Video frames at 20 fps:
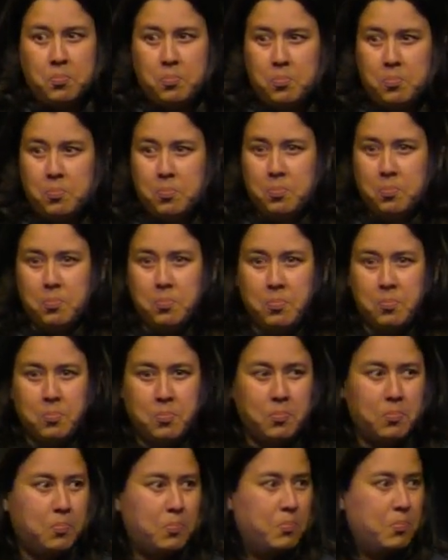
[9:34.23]
the
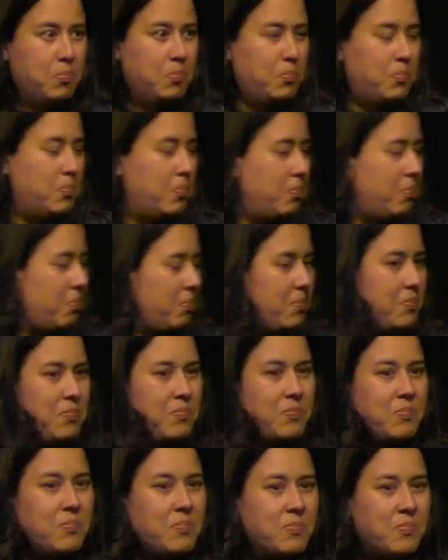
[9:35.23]
topic
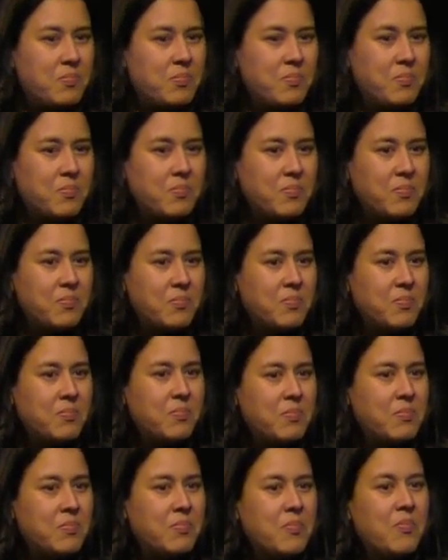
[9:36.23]
slaying doubt.
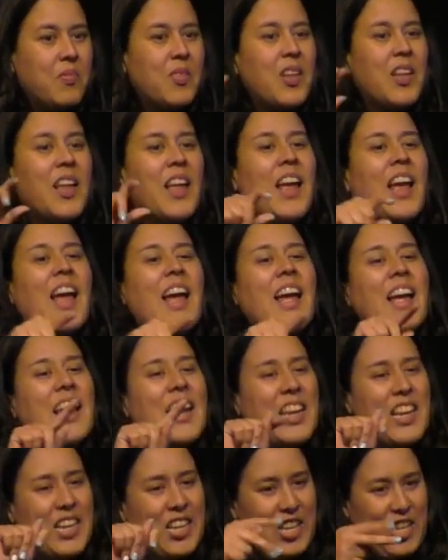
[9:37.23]

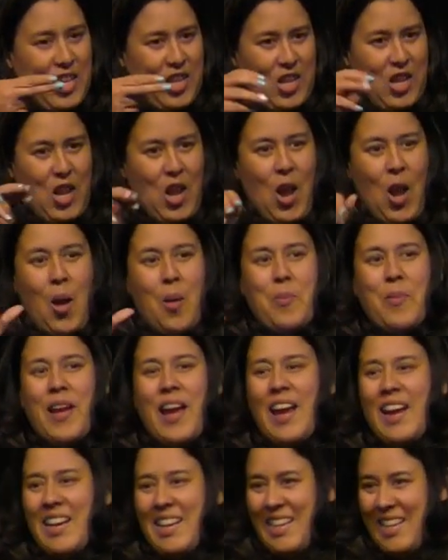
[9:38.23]
How many of you
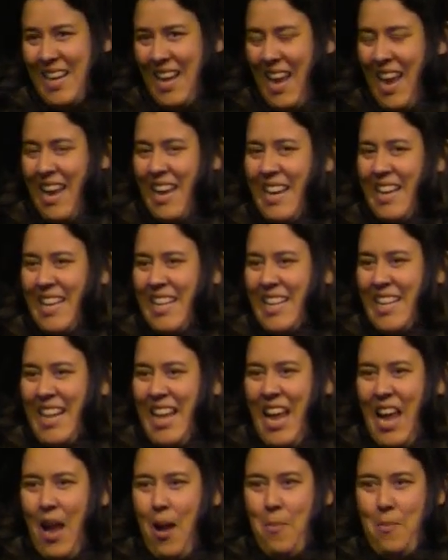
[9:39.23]
know the
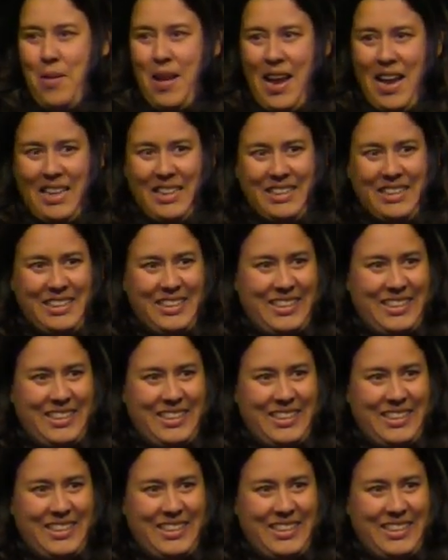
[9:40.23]
story?